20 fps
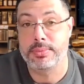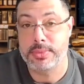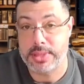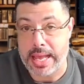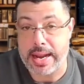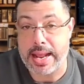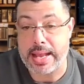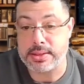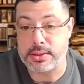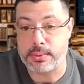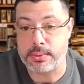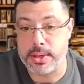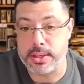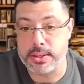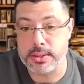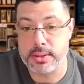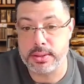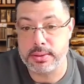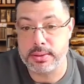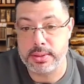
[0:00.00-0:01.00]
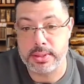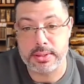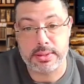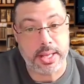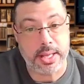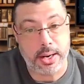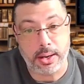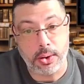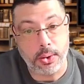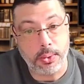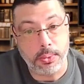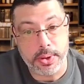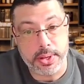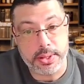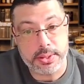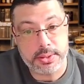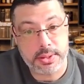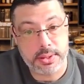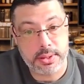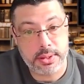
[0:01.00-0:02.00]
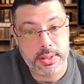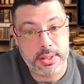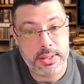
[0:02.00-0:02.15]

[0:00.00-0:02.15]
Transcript: That has a risk. It's not a low risk.